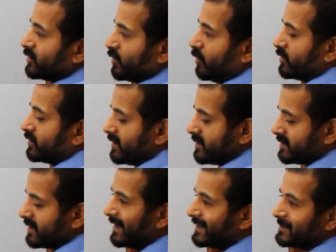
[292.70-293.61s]
the
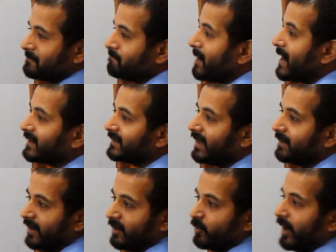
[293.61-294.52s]
solutions, let's make
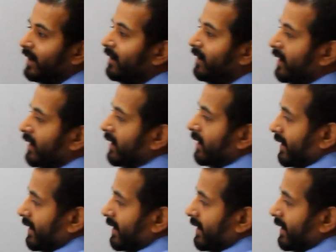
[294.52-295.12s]
them equal.